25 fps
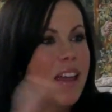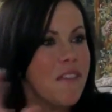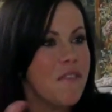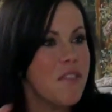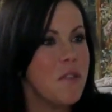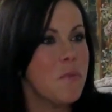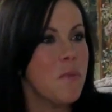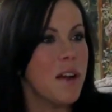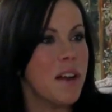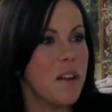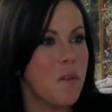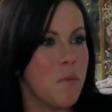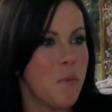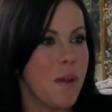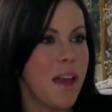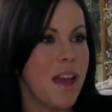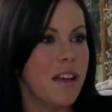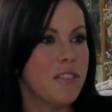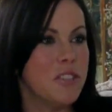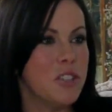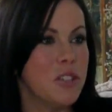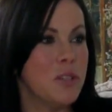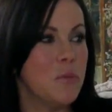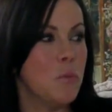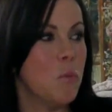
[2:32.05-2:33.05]
everyone
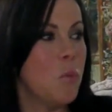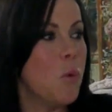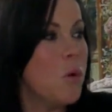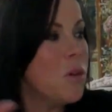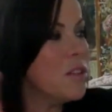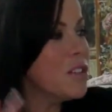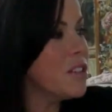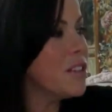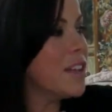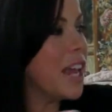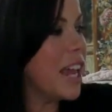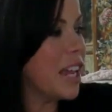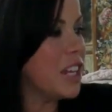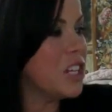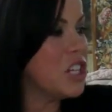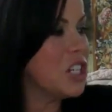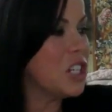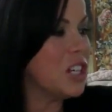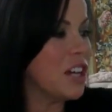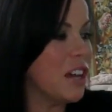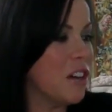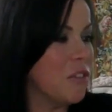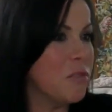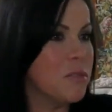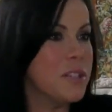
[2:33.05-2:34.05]
around you walks on
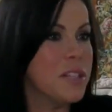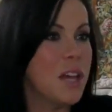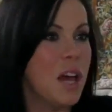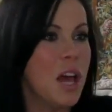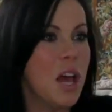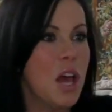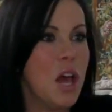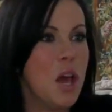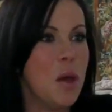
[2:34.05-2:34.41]
eggshells